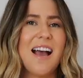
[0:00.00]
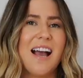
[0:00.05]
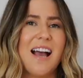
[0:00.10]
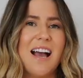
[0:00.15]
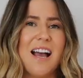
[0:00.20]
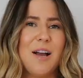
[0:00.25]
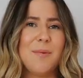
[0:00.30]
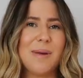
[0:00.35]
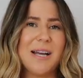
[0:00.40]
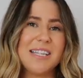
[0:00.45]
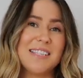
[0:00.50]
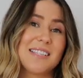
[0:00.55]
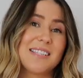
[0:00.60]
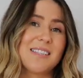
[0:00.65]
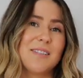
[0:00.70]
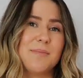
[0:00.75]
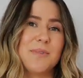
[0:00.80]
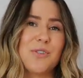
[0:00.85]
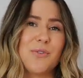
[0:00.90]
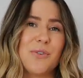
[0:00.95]
under
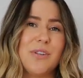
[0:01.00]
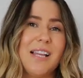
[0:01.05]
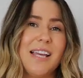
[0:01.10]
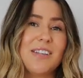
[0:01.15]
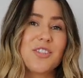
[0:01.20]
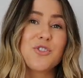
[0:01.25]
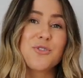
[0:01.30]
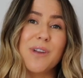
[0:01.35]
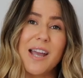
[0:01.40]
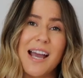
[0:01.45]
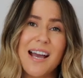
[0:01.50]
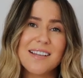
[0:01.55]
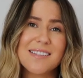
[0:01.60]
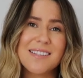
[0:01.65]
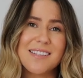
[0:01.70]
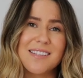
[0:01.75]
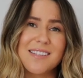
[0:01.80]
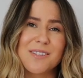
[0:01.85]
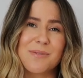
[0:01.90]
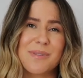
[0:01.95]
some sort of like
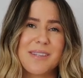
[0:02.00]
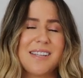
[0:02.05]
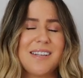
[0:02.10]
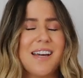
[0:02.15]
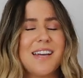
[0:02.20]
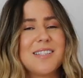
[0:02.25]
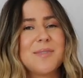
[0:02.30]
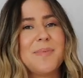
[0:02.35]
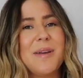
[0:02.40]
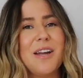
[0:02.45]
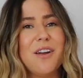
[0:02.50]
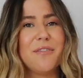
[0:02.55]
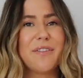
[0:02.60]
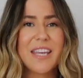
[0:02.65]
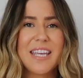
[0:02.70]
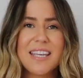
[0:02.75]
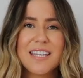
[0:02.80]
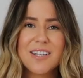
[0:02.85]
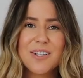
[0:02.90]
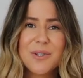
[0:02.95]
trousers with a nice pair of
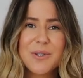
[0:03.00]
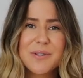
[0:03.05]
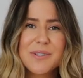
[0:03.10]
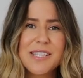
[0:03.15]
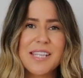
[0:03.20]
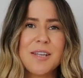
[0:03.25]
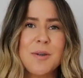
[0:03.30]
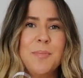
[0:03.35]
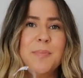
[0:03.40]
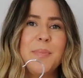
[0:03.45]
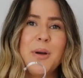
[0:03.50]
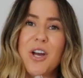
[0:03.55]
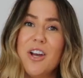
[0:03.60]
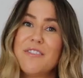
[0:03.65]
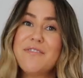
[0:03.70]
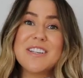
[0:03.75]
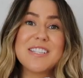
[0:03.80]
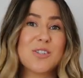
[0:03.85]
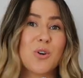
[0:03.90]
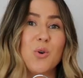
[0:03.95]
heels.
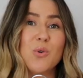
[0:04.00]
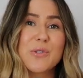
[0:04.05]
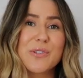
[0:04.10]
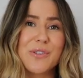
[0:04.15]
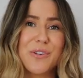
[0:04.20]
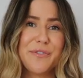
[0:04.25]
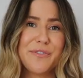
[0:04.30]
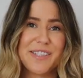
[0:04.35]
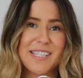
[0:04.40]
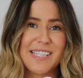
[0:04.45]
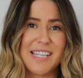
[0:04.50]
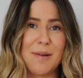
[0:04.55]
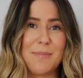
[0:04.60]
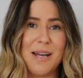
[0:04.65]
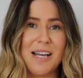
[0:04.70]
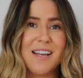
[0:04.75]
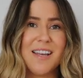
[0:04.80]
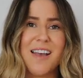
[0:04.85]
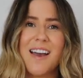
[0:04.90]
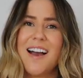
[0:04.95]
Perfect also for
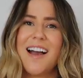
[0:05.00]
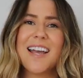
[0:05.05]
summer.